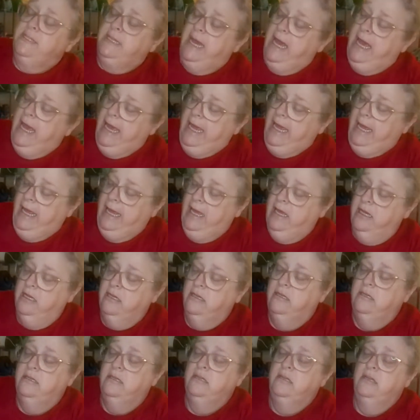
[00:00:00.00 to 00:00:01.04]
a
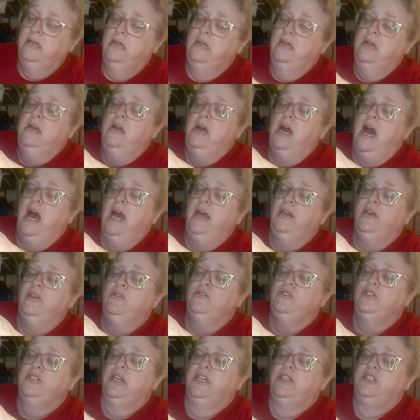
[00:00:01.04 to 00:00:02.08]

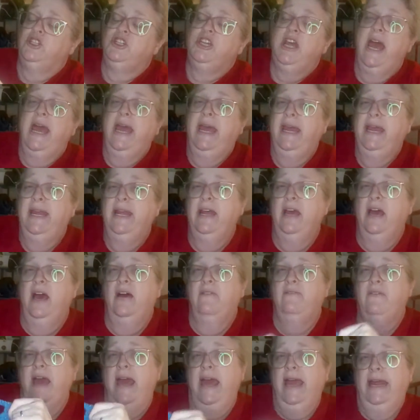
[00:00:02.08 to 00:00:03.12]
chain
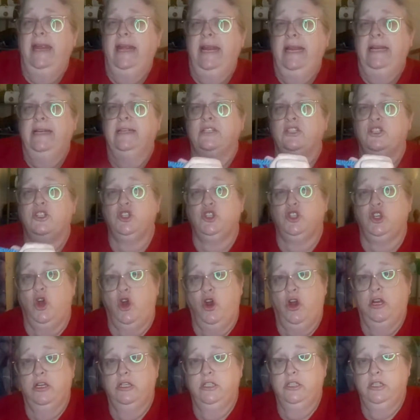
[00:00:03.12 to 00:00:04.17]
of 80 to
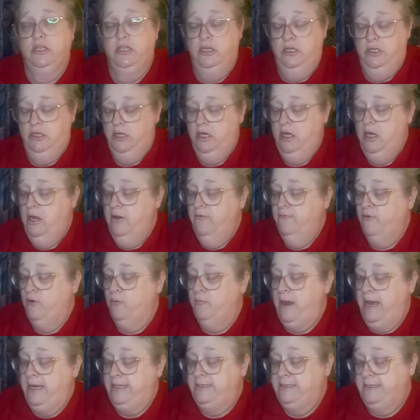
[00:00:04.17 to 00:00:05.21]
start for
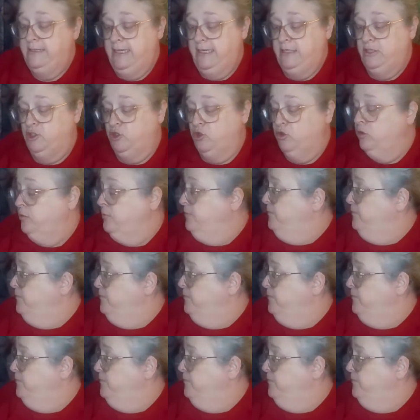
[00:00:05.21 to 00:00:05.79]
my center.